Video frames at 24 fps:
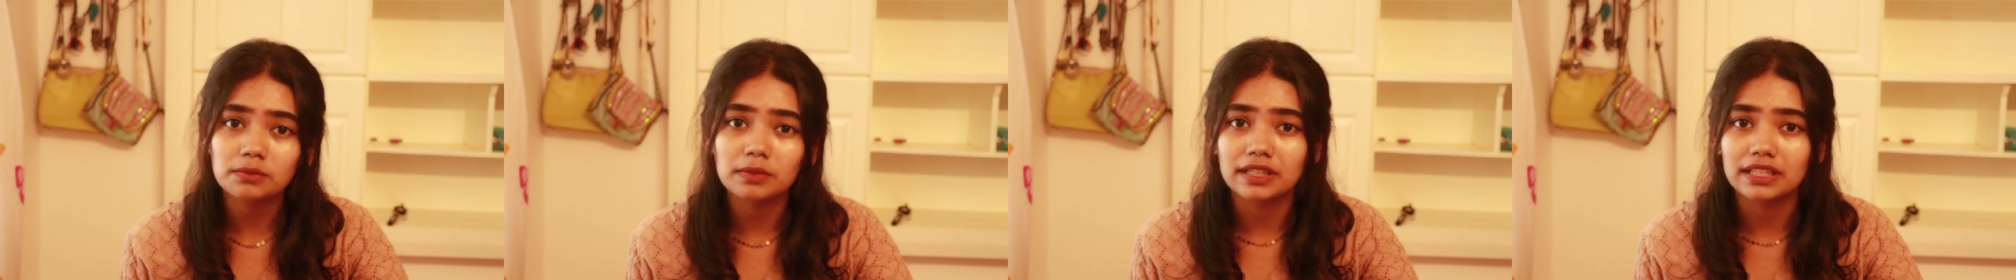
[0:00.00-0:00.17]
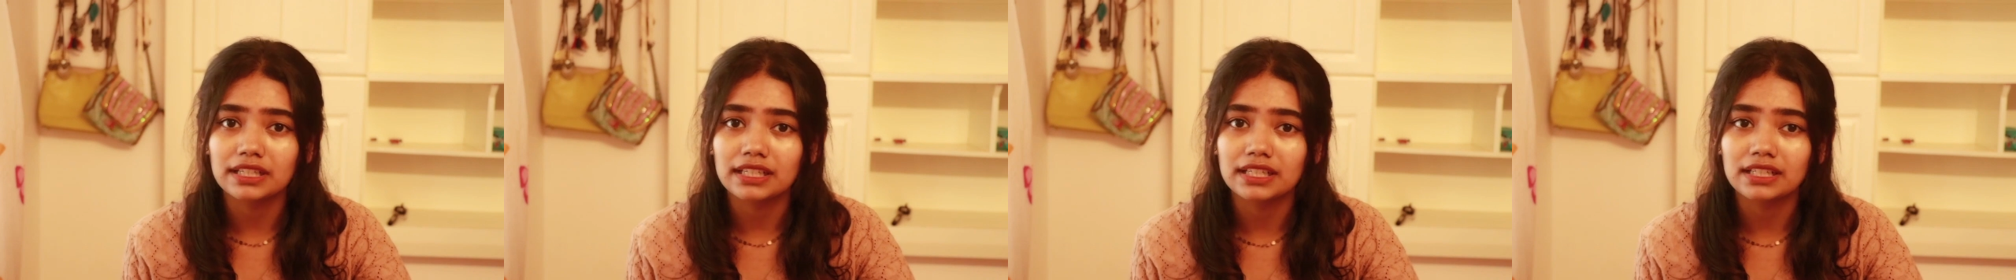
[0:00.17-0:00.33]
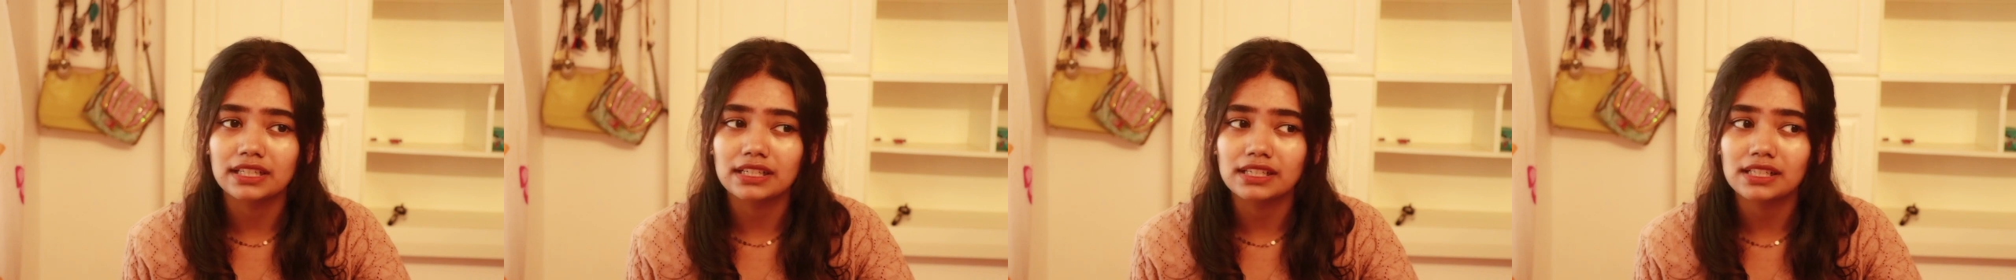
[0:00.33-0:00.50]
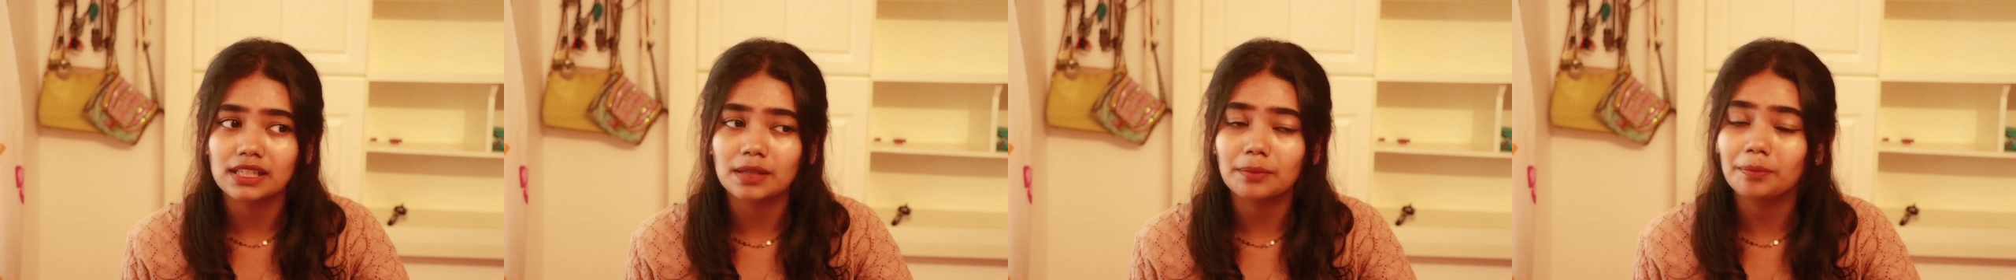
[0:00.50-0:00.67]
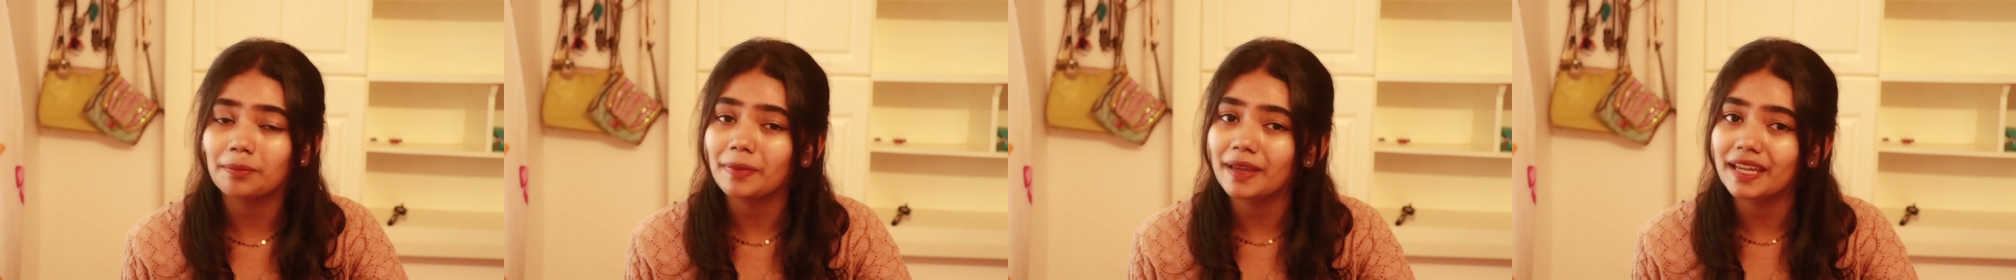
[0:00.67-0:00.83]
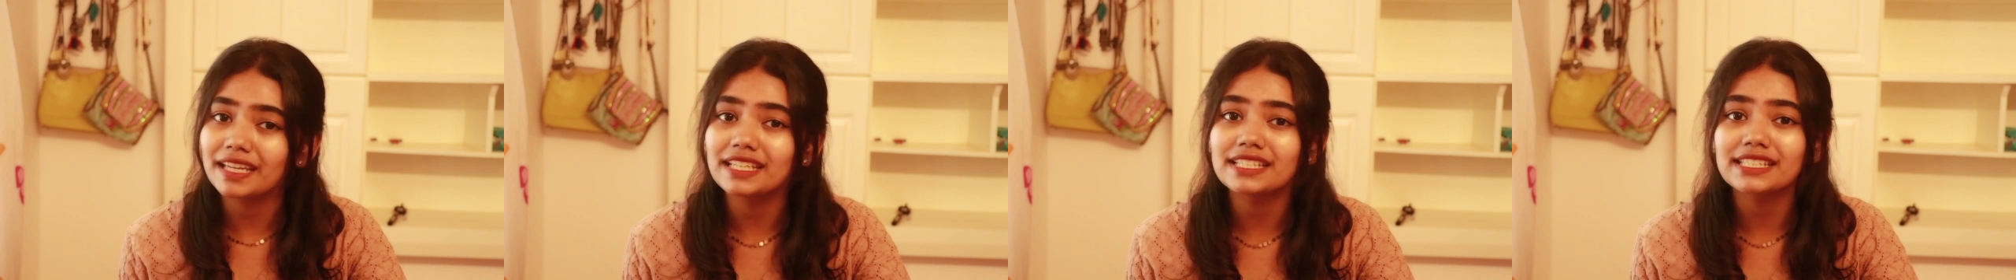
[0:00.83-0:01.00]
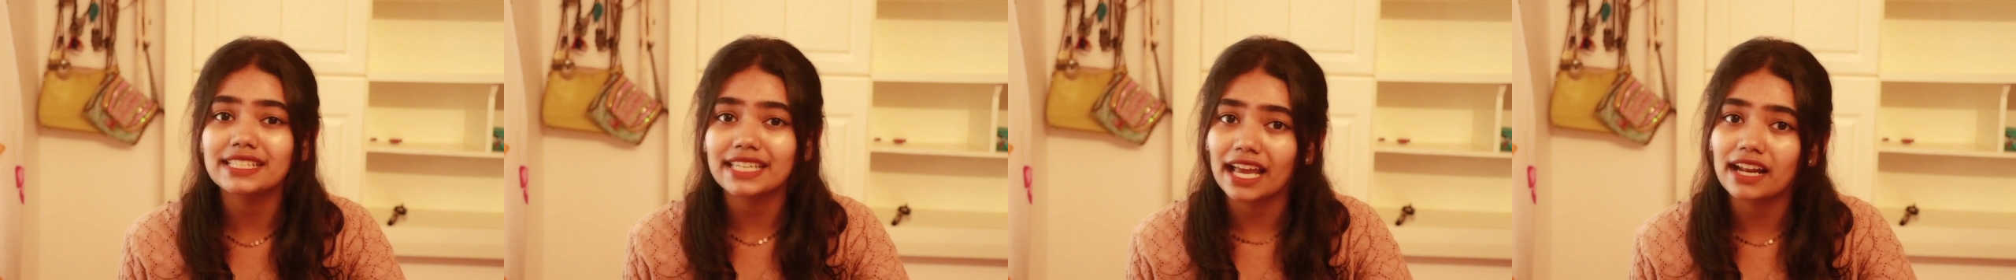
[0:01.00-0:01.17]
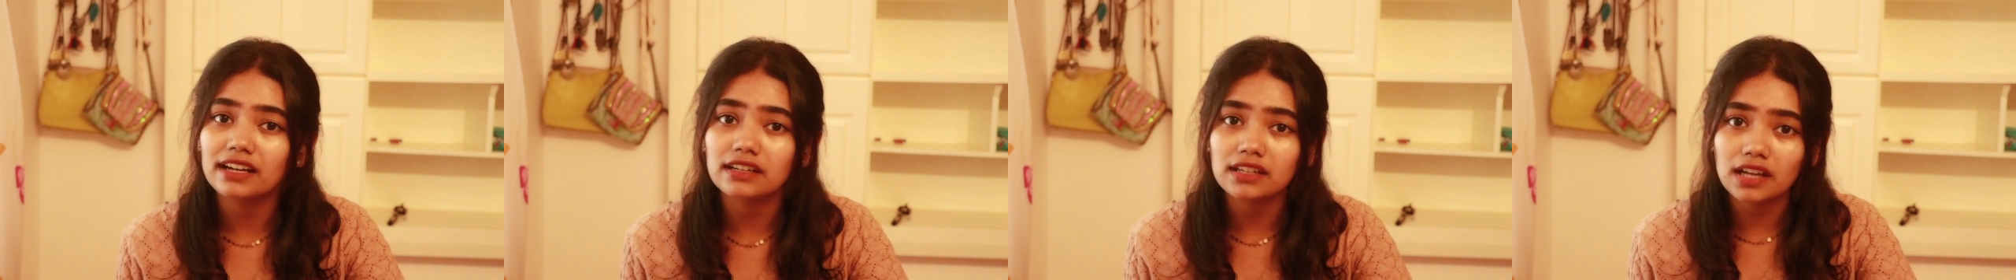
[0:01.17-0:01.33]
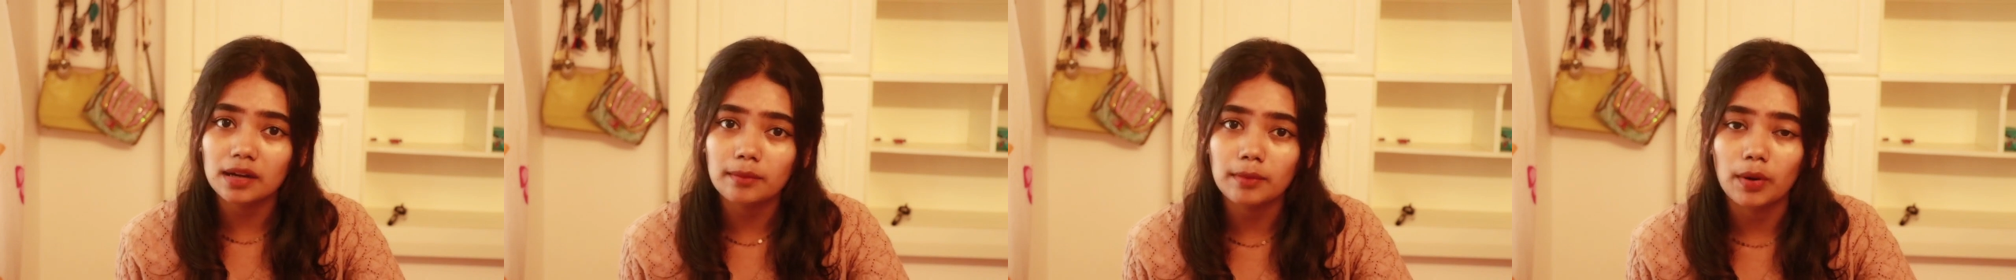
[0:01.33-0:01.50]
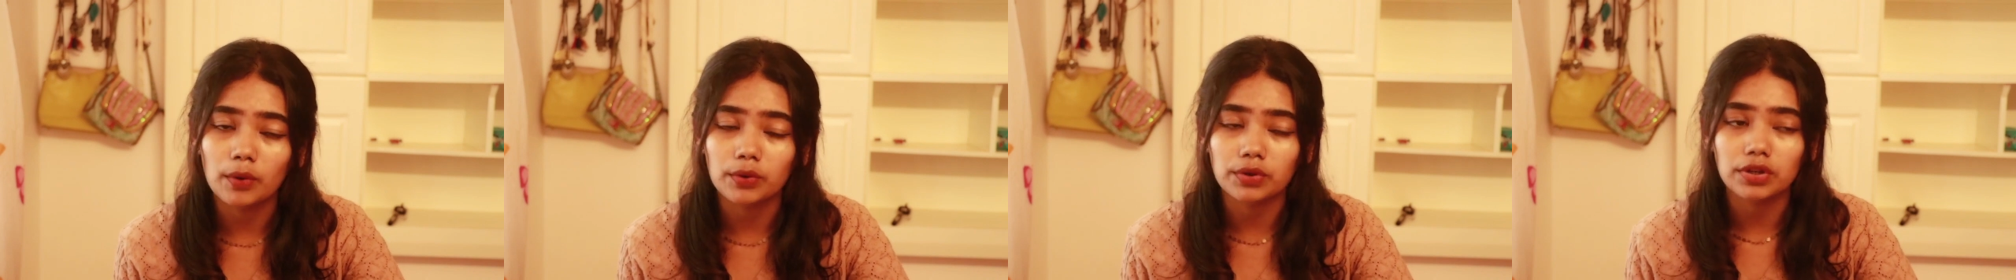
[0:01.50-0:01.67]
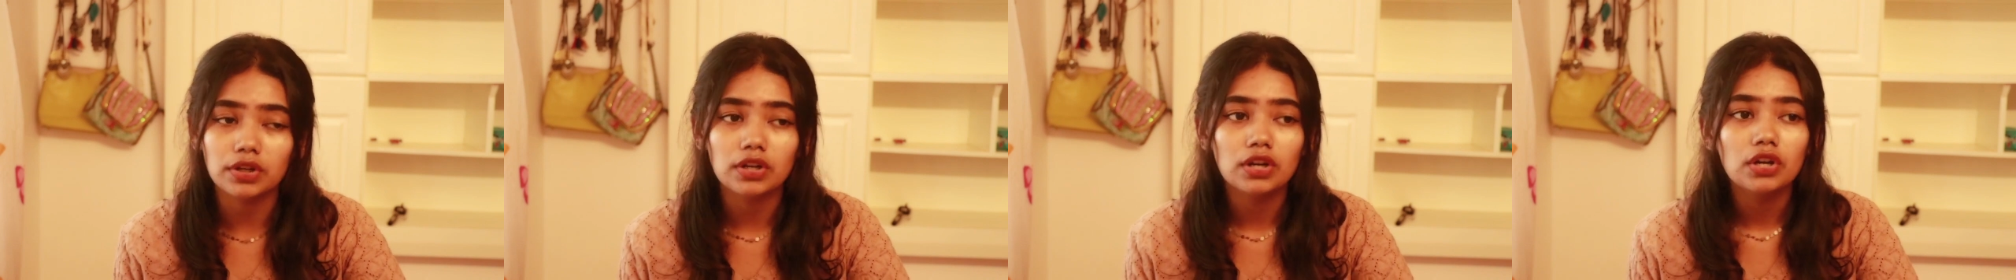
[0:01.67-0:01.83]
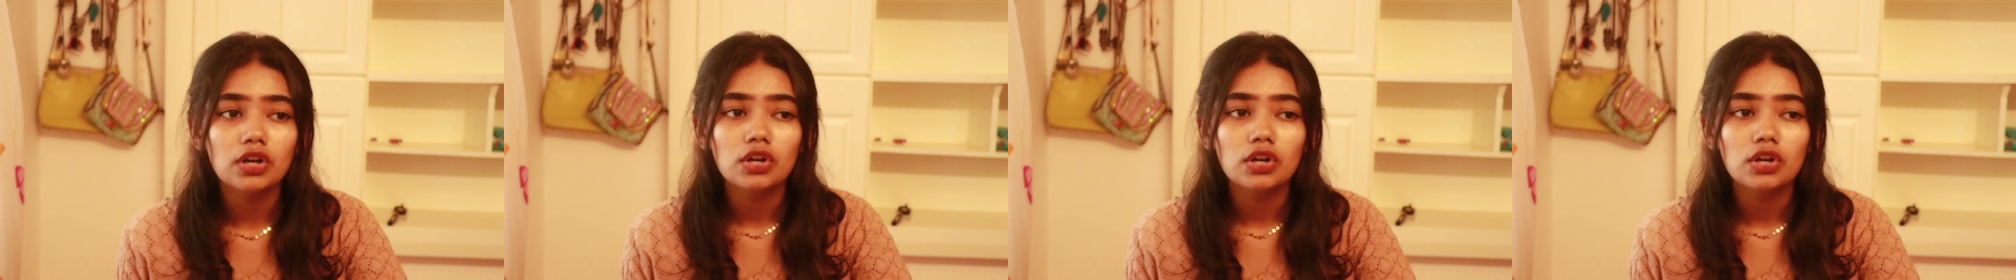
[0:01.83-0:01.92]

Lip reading: material, the paint can come out.